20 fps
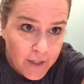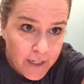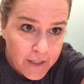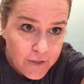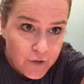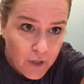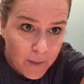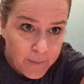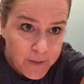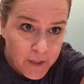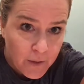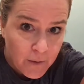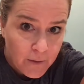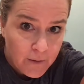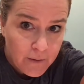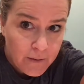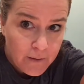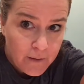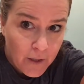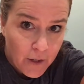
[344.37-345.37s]
I dropped you.
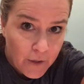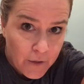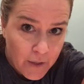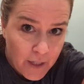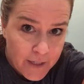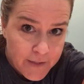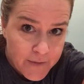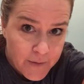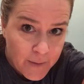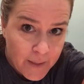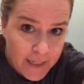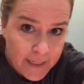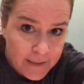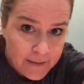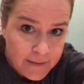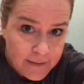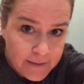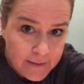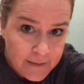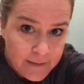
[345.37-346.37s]
Are you guys okay?
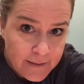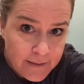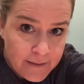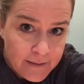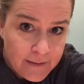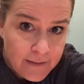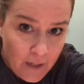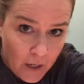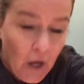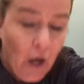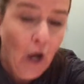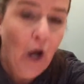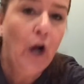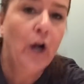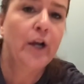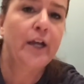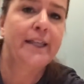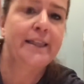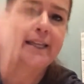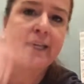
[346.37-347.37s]
All
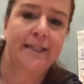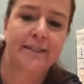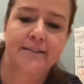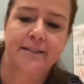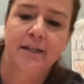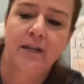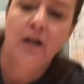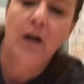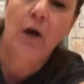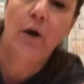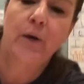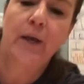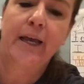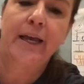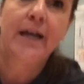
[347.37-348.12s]
right, thanks. Okay.